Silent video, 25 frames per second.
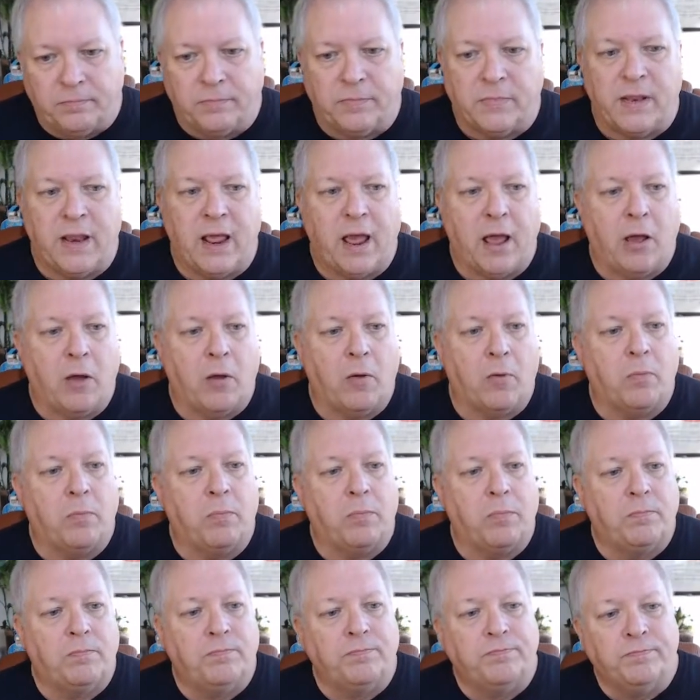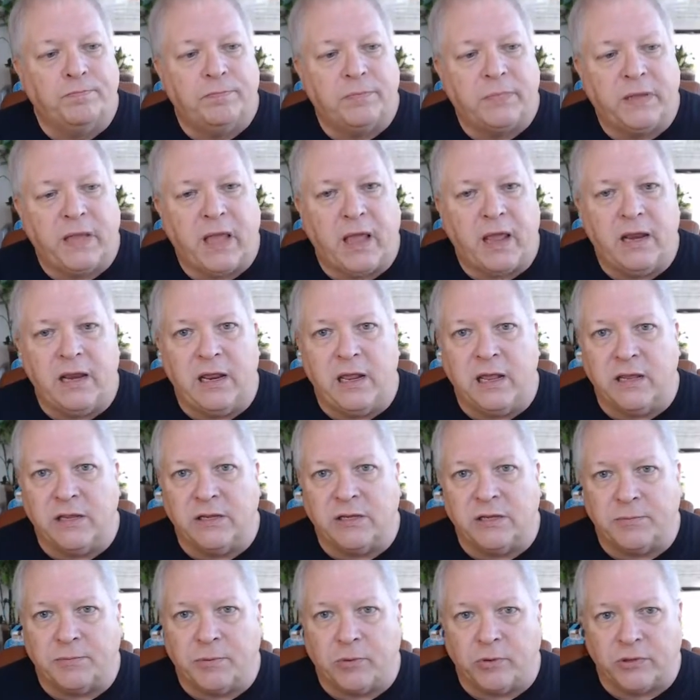Now KDE
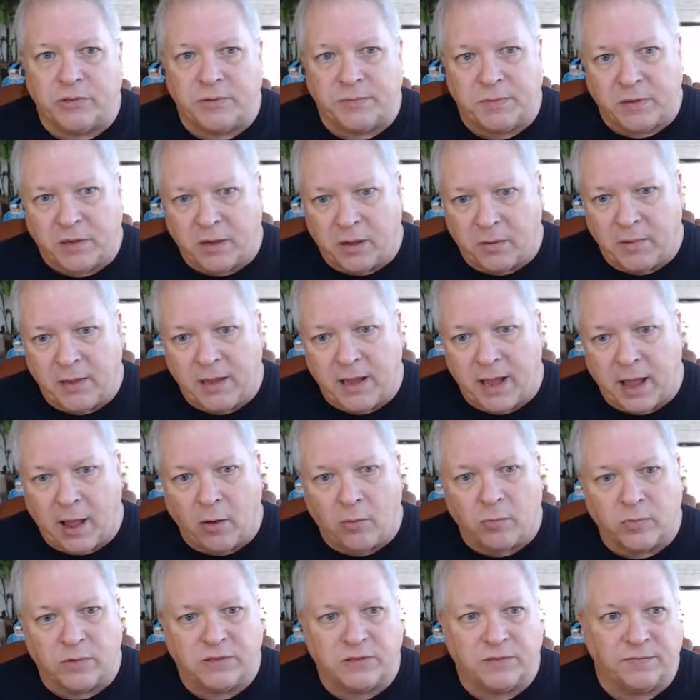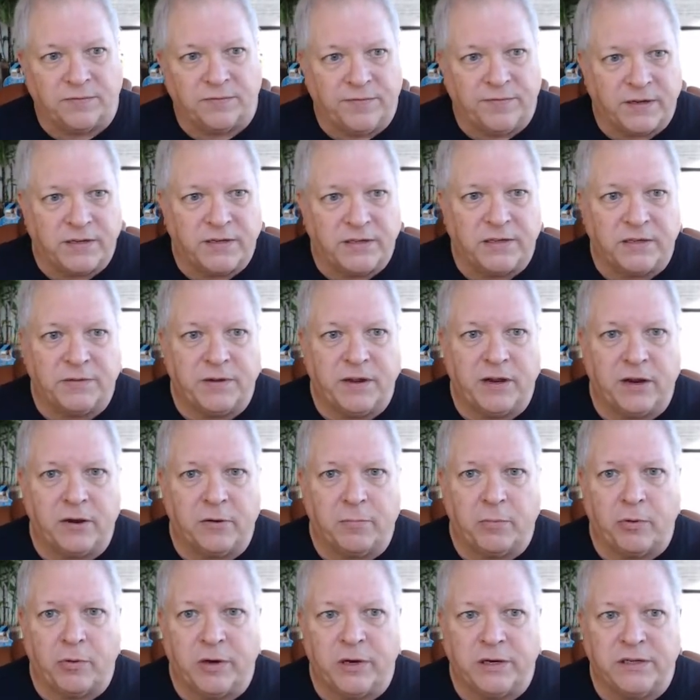is supposed to be coming out with some fixes here
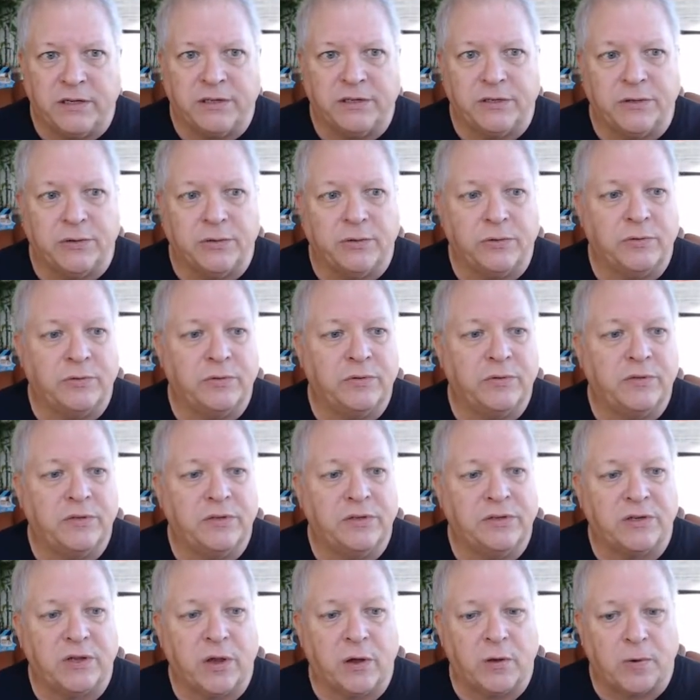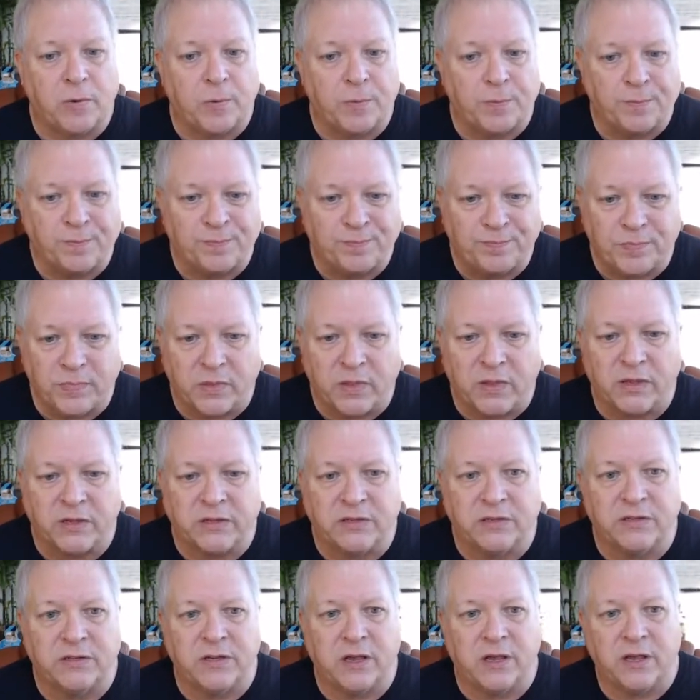pretty soon, so
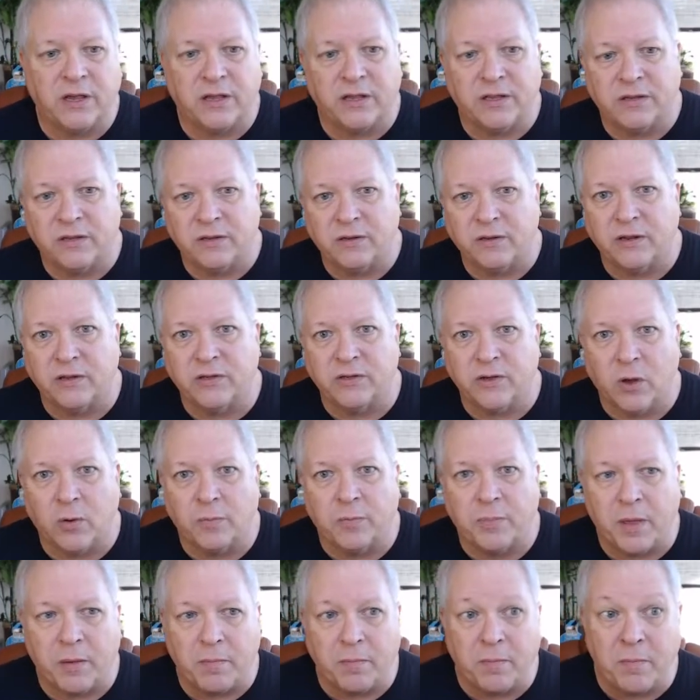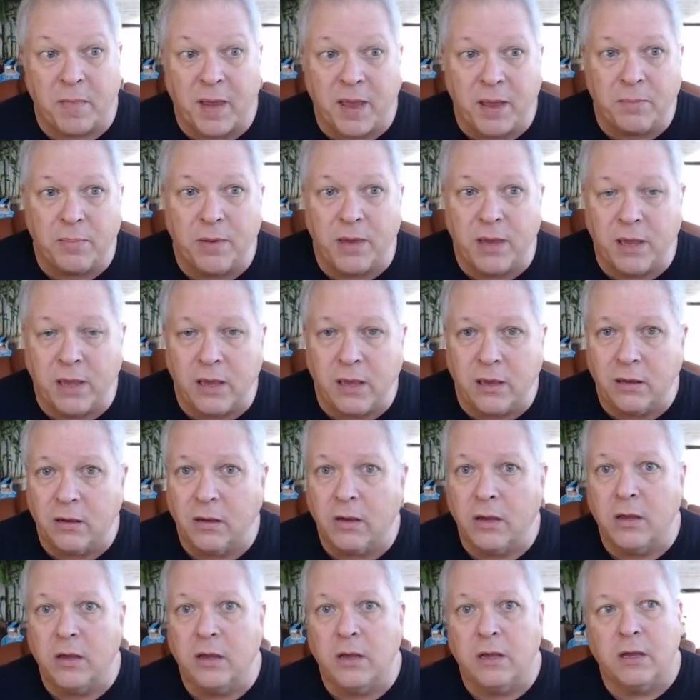let's hope that maybe
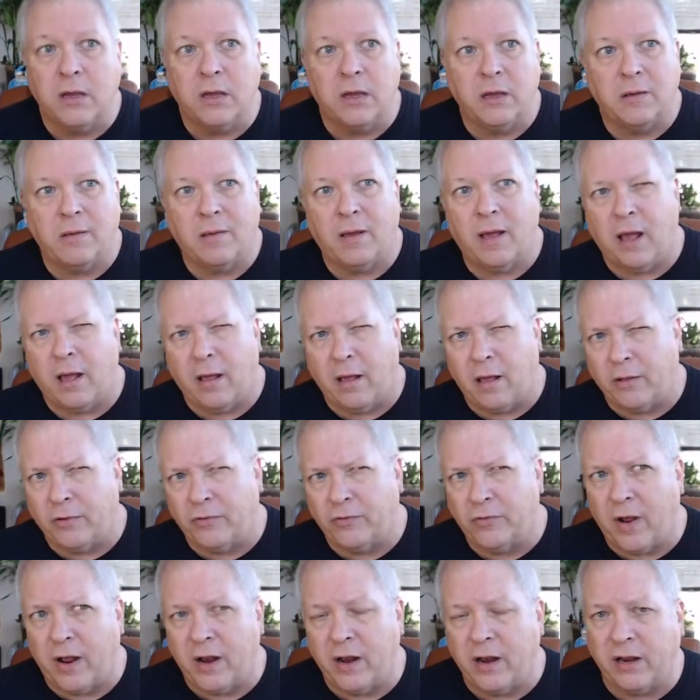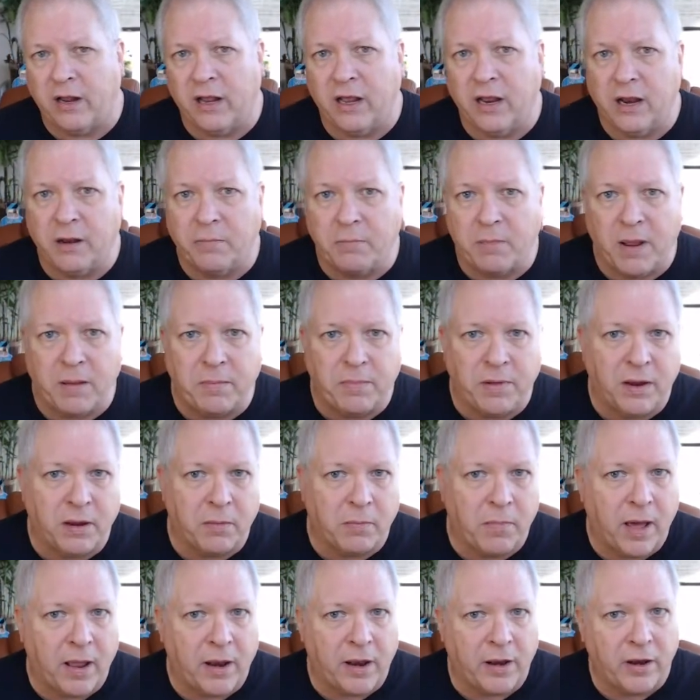I'll try it again maybe in
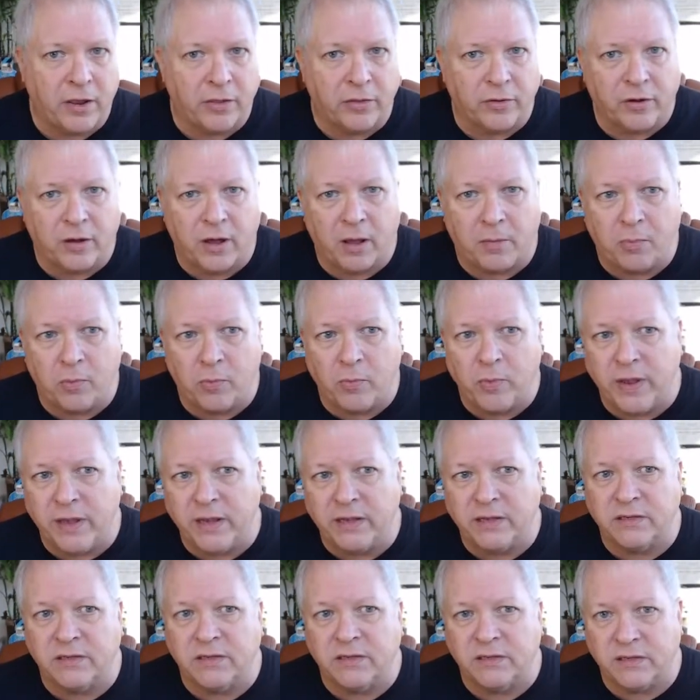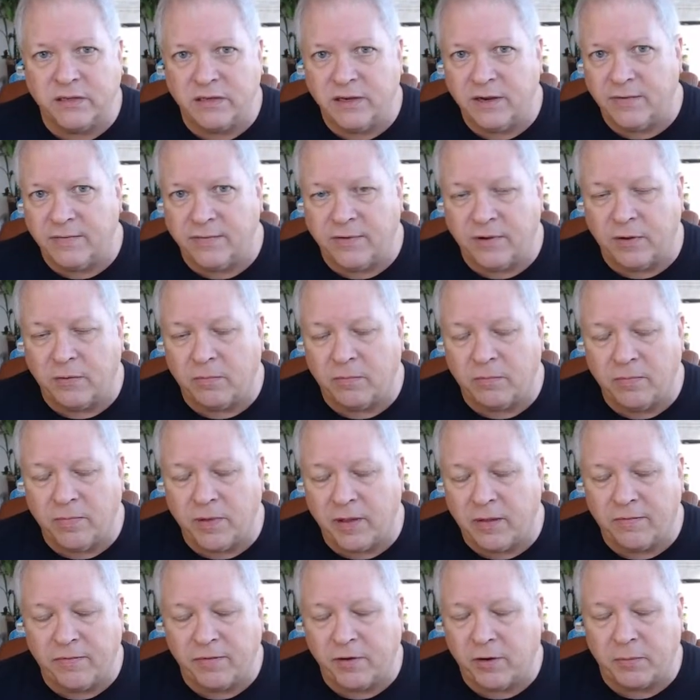about another couple weeks and see if
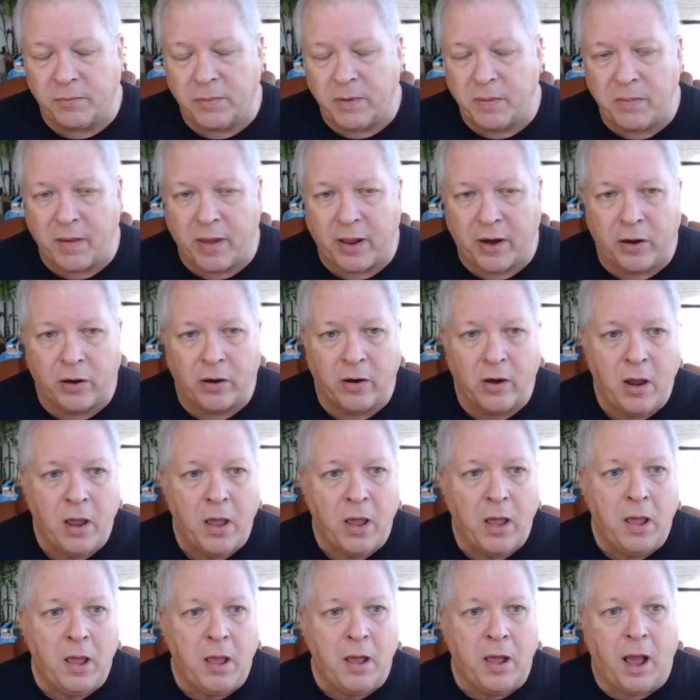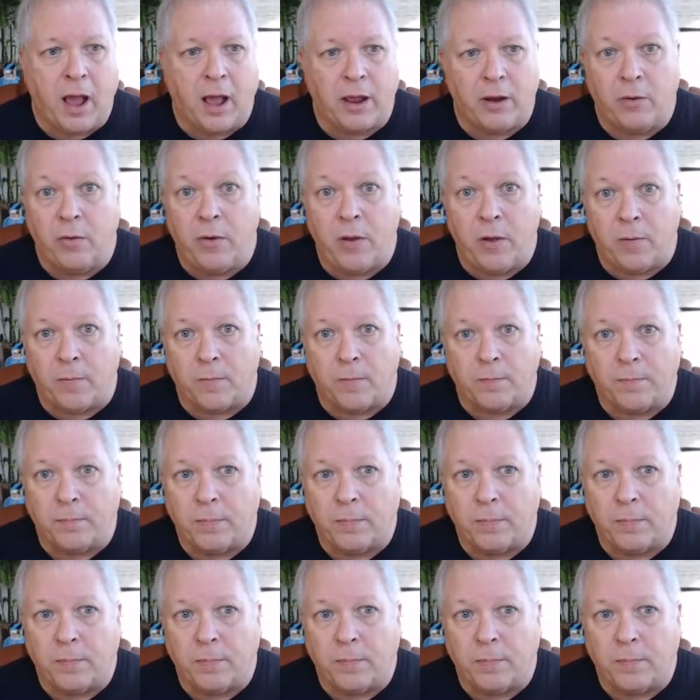it'll be better. I don't know.